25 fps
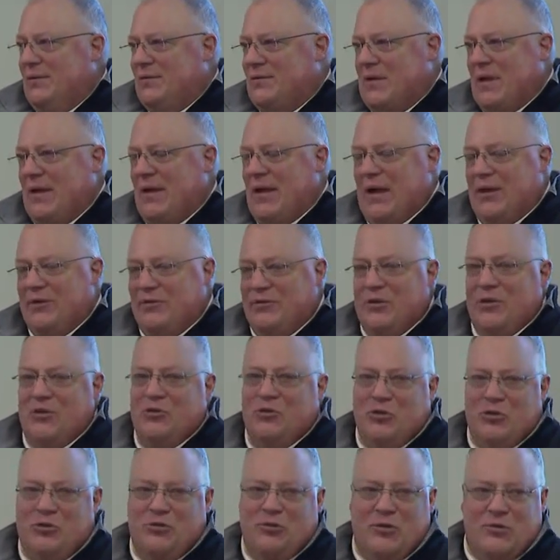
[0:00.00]
I, I think
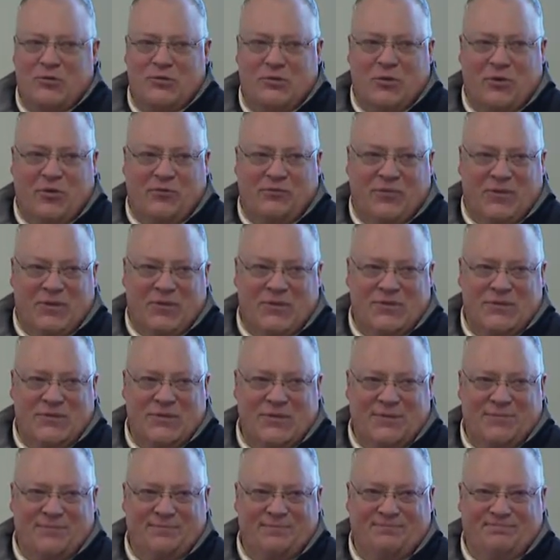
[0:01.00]
she deserved this.
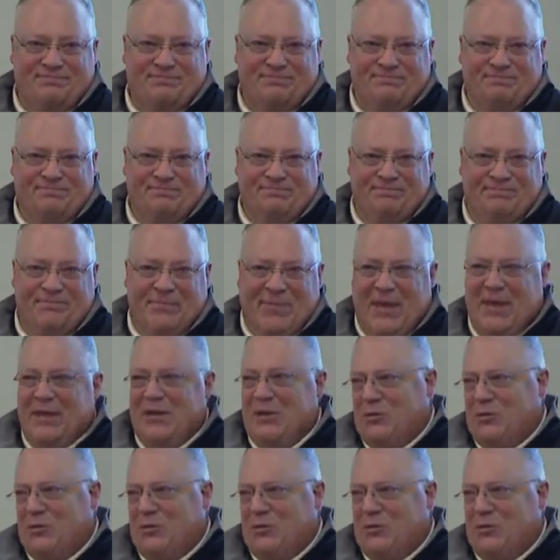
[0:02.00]
Thank